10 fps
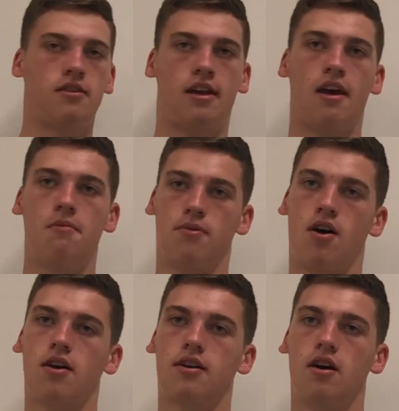get a
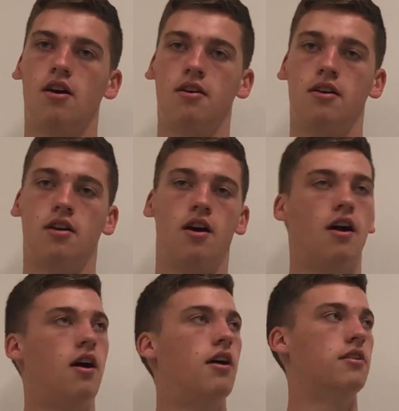block on
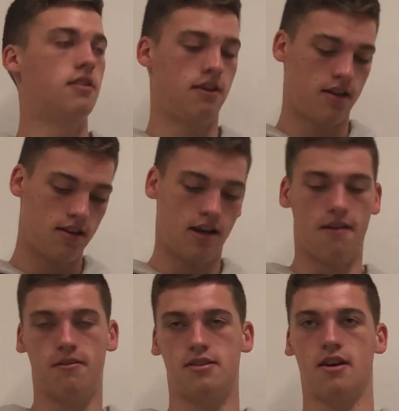the hit
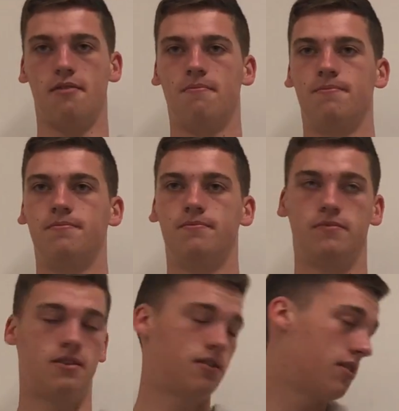every time.
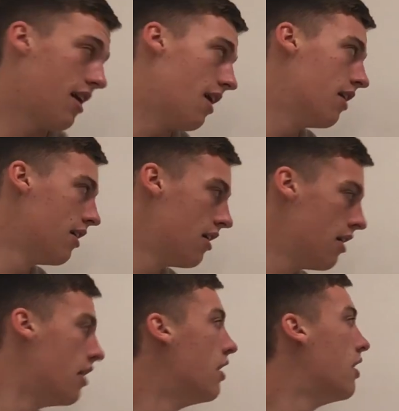So yeah,
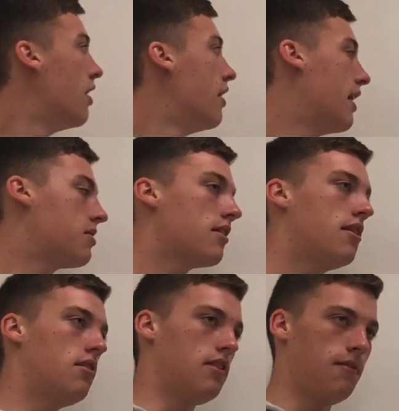that's what they
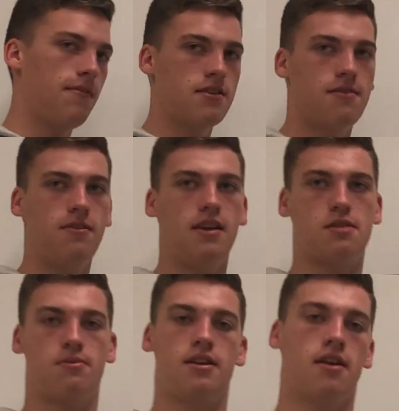do defensively.
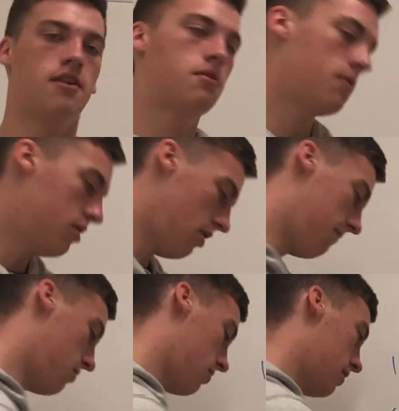It's pretty
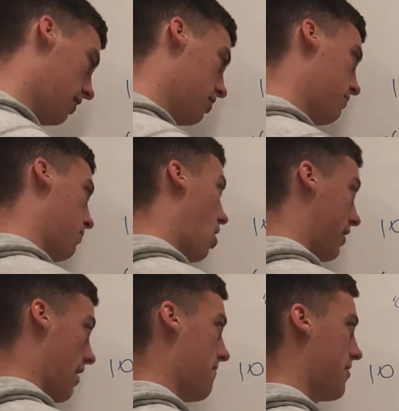straightforward. They just
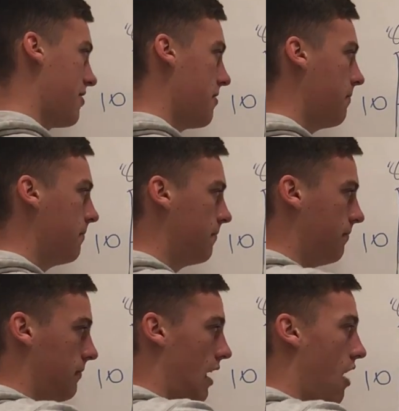block everything.
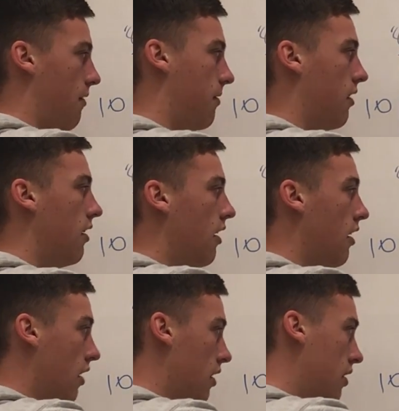However,
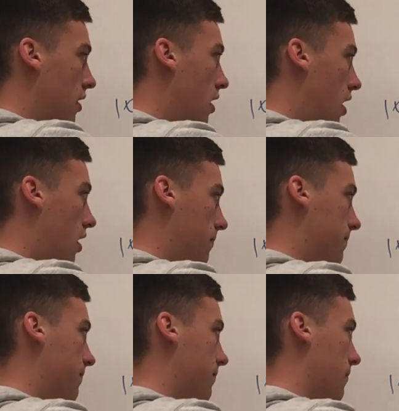
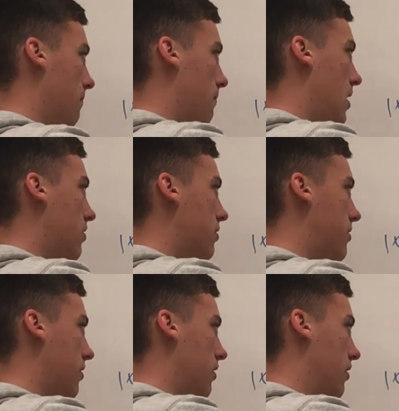
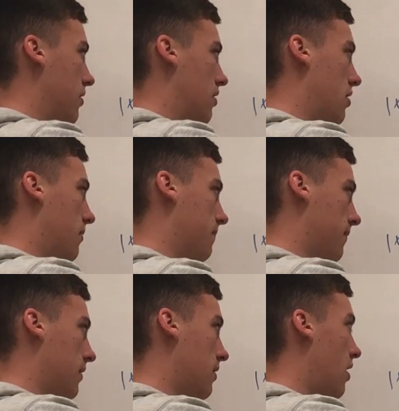middles
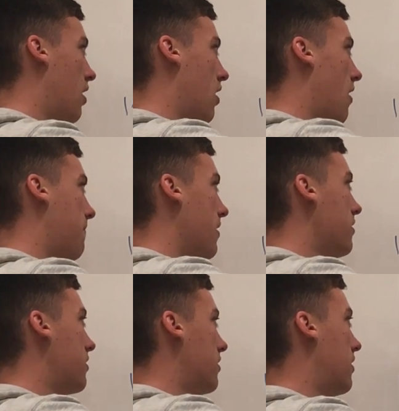on
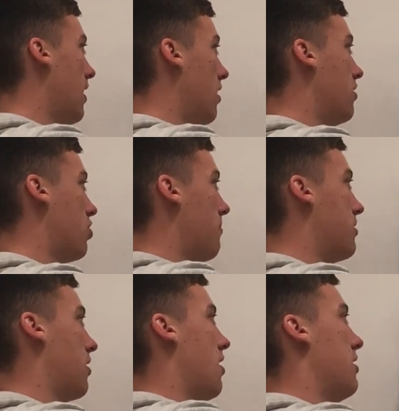offense, their job
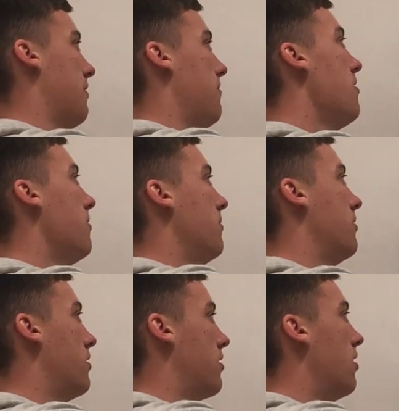is a lot different.
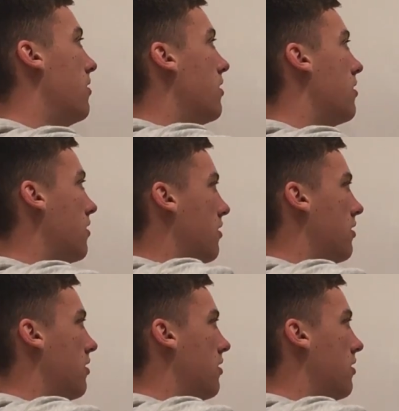So